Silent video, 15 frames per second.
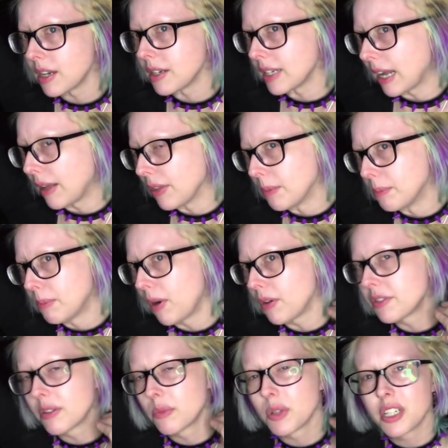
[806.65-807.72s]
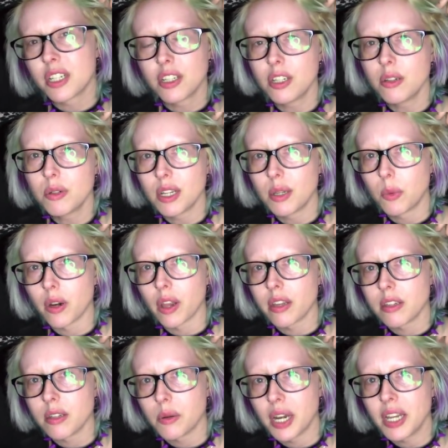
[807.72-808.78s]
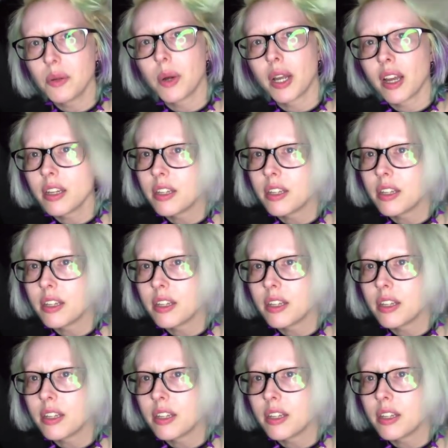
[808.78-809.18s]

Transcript: and down the bottom, which is usually what I do anyway.